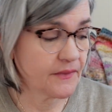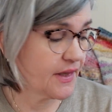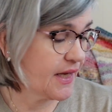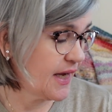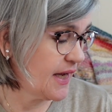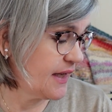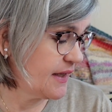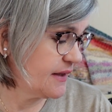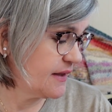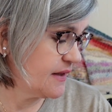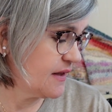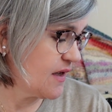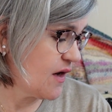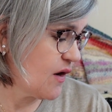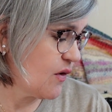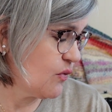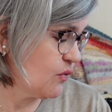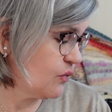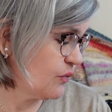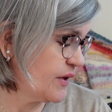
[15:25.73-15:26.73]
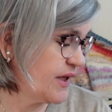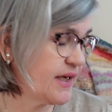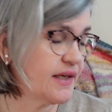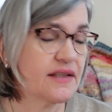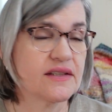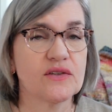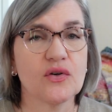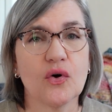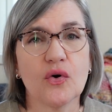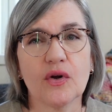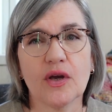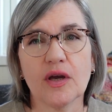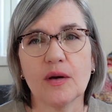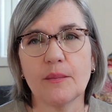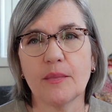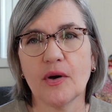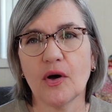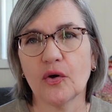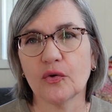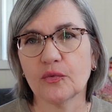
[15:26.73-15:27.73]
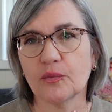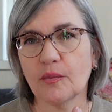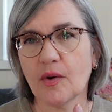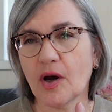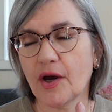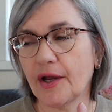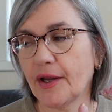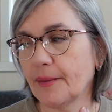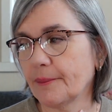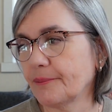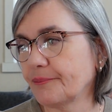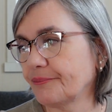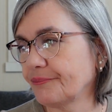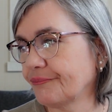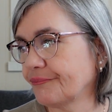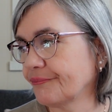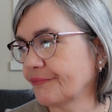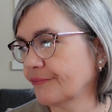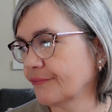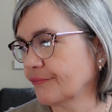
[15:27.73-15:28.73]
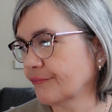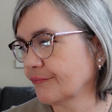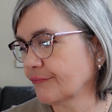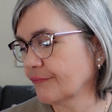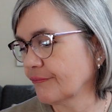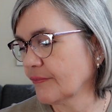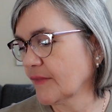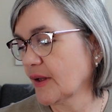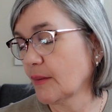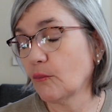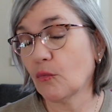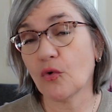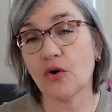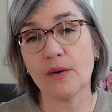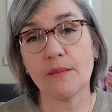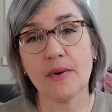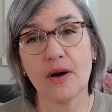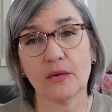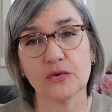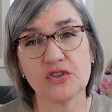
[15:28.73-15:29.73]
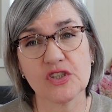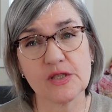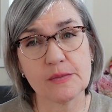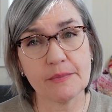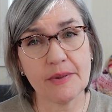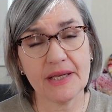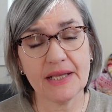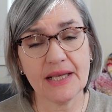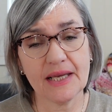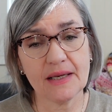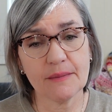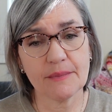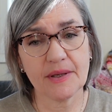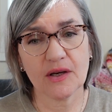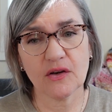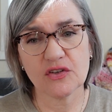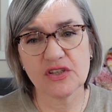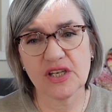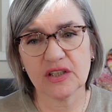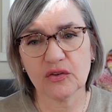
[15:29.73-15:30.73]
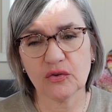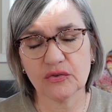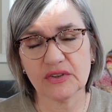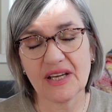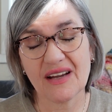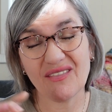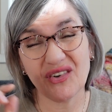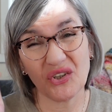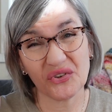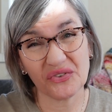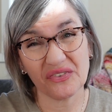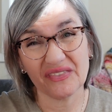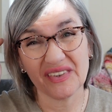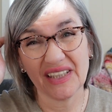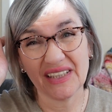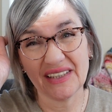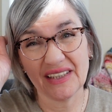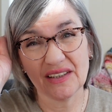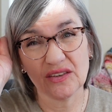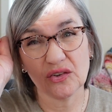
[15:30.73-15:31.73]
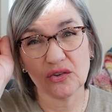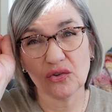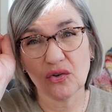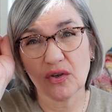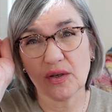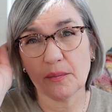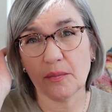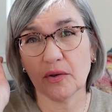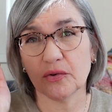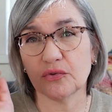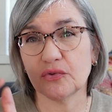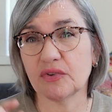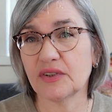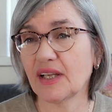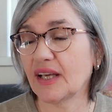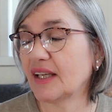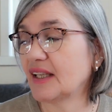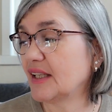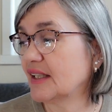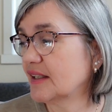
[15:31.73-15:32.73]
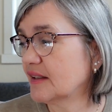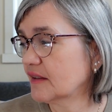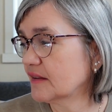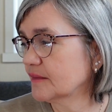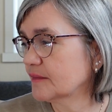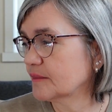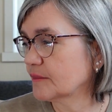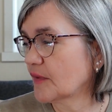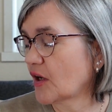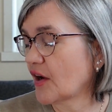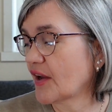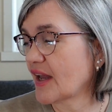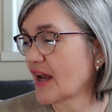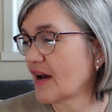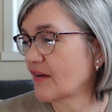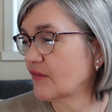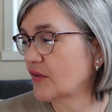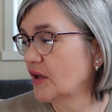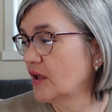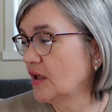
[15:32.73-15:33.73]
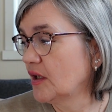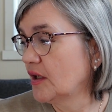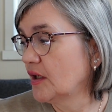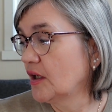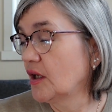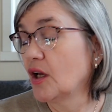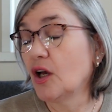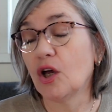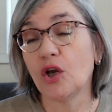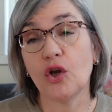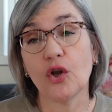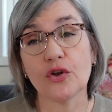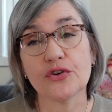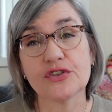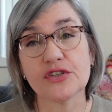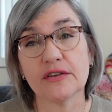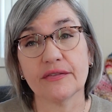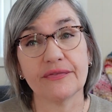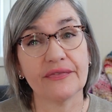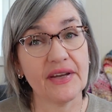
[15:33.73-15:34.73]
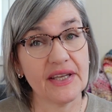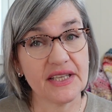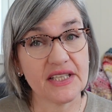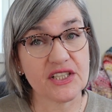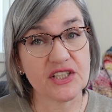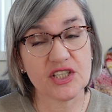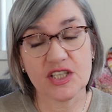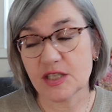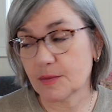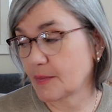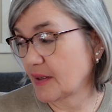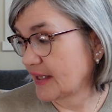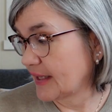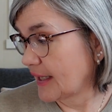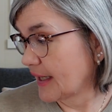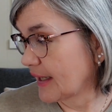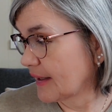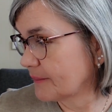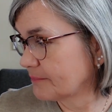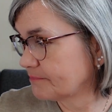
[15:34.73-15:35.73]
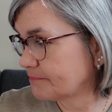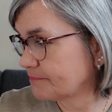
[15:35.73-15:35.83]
and now we can talk about more about spinning, because I don't have a lot of knitting to talk about today either. I have lots of finished spinning.